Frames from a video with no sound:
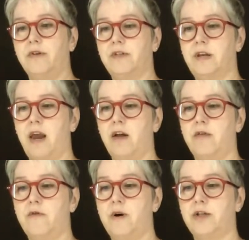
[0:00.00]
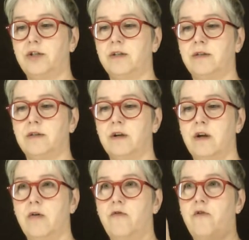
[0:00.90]
the scale of questions
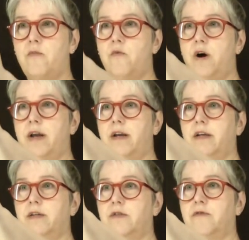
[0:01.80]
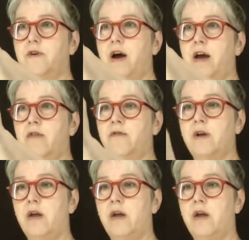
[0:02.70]
from 1 to 5,